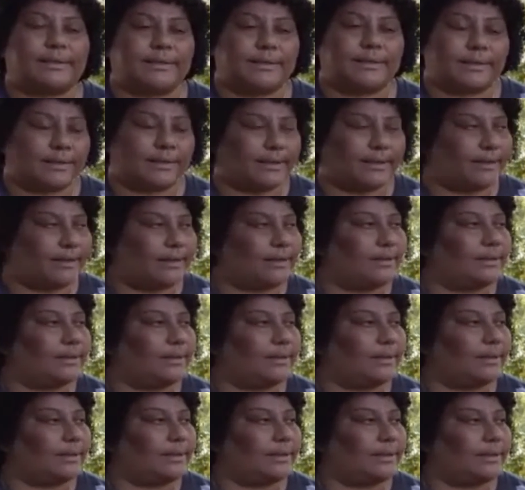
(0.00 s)

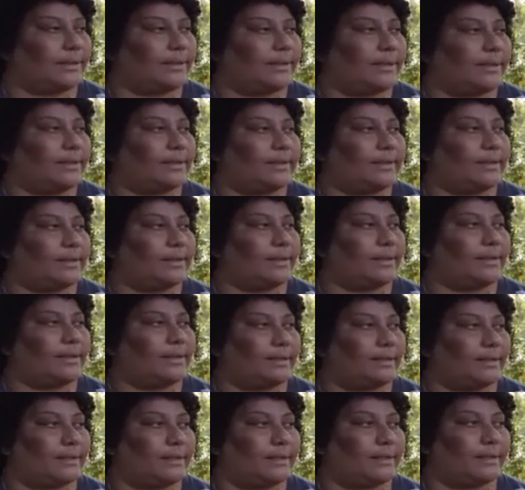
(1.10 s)

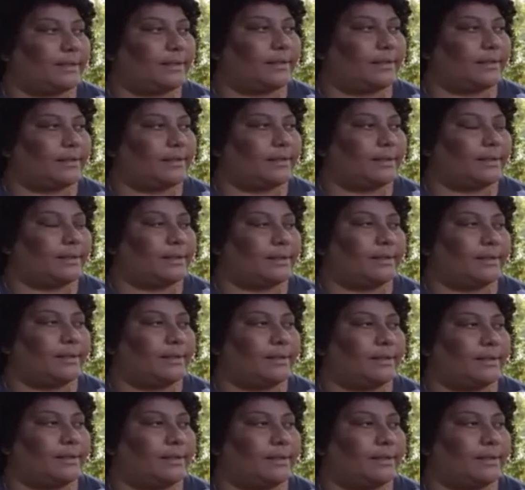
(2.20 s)

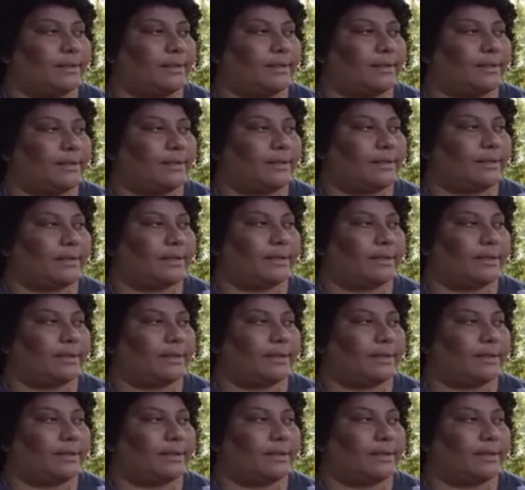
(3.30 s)
[no speech]